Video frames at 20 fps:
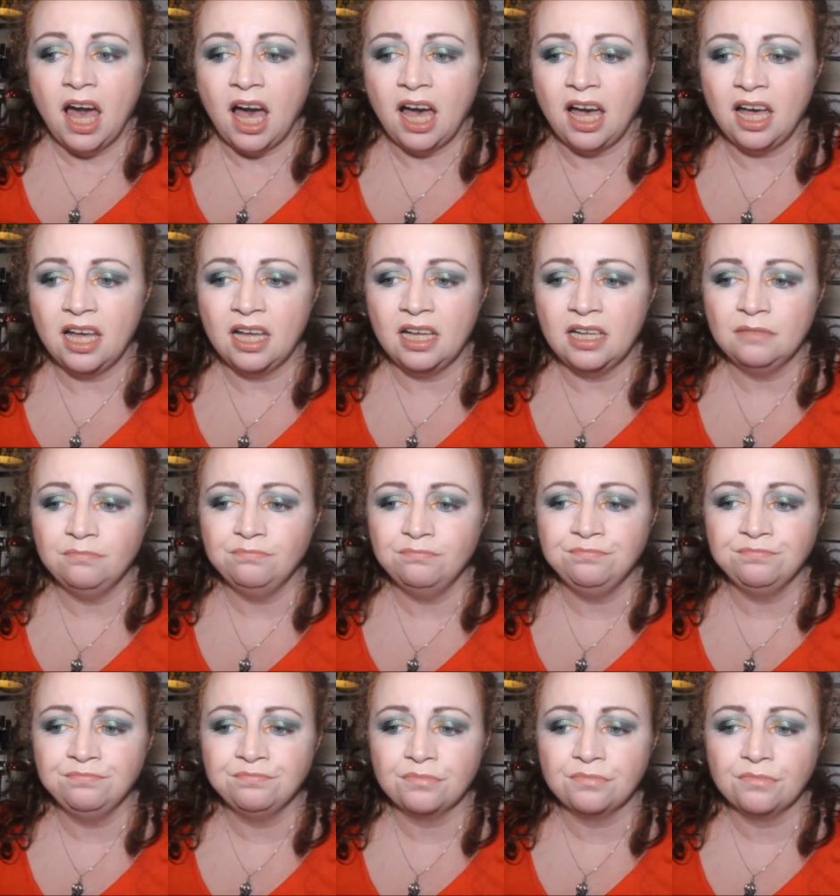
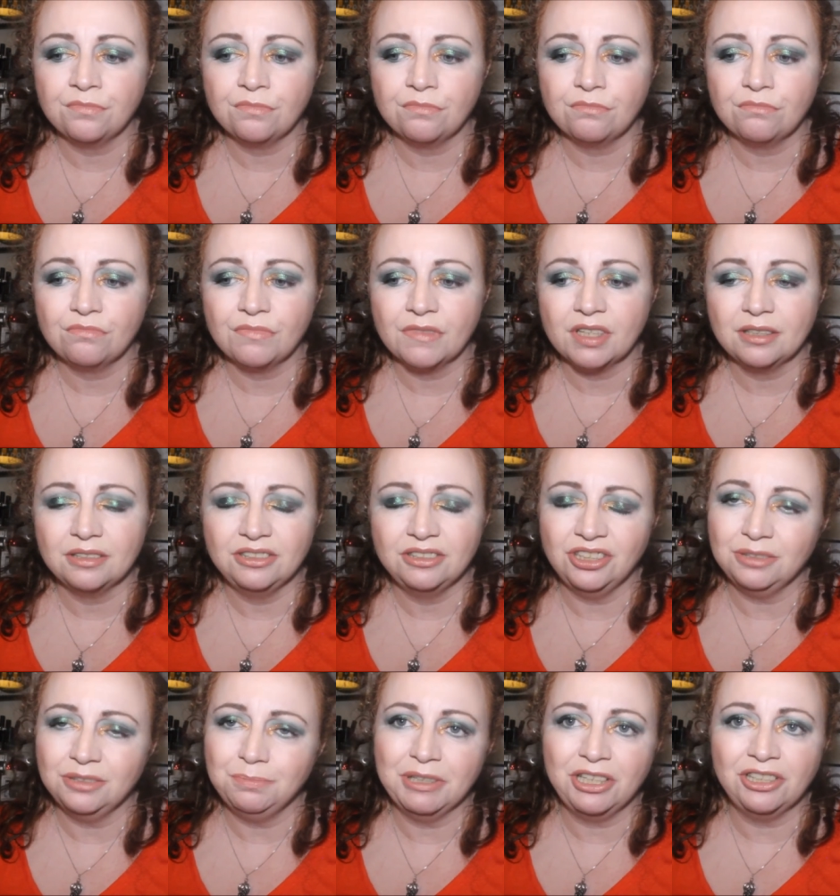Um,
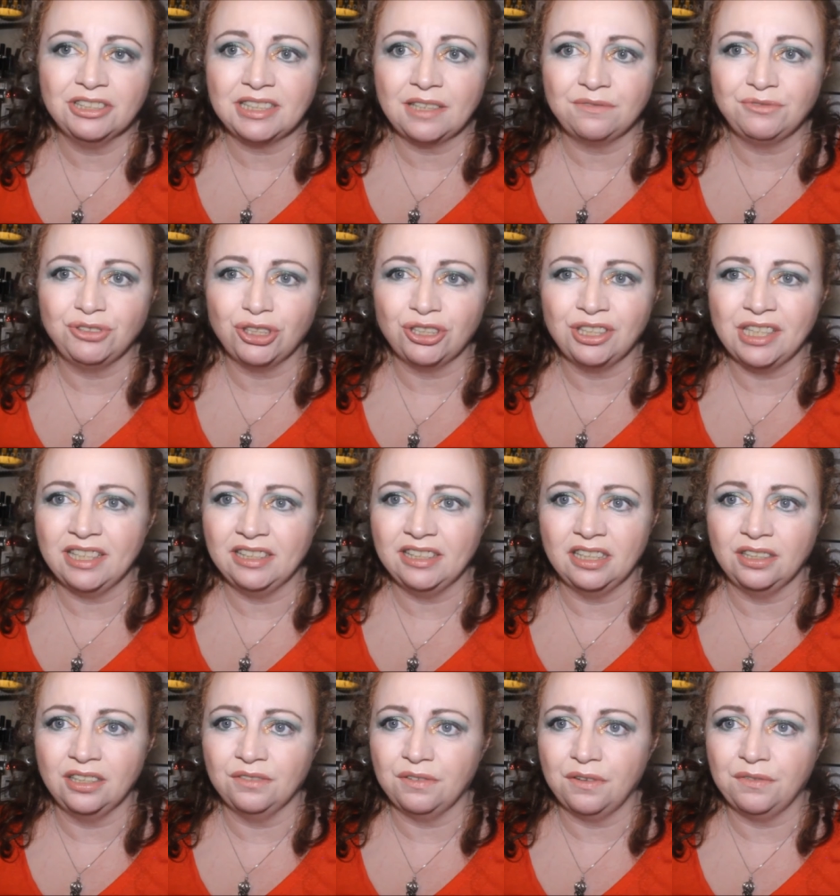just because I've done it in
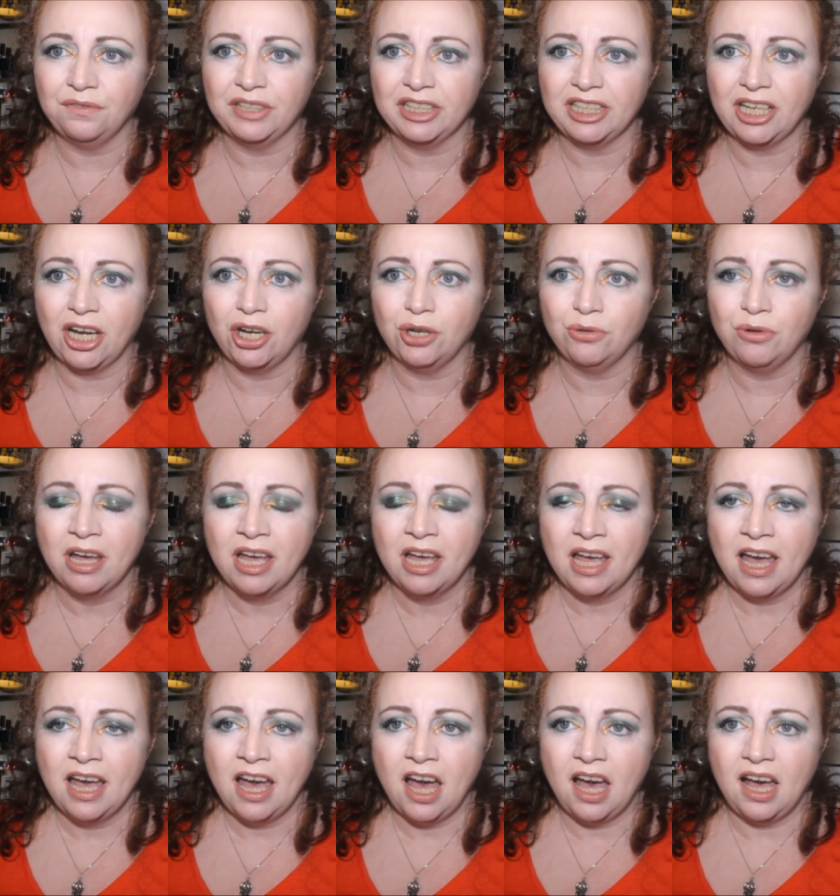another video,
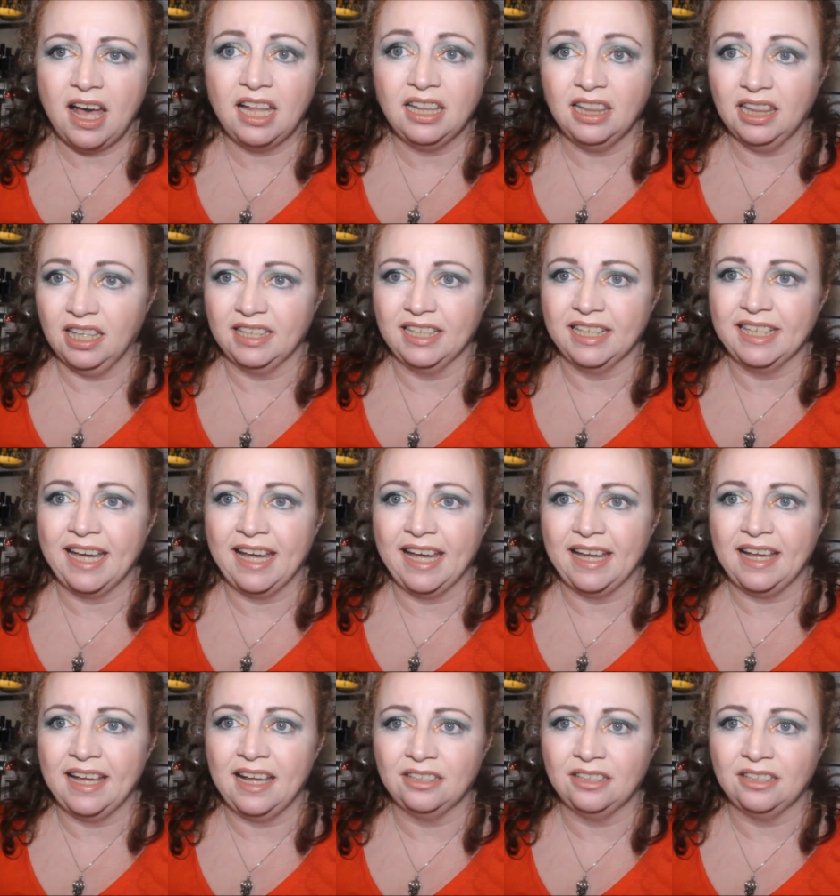I'll link it.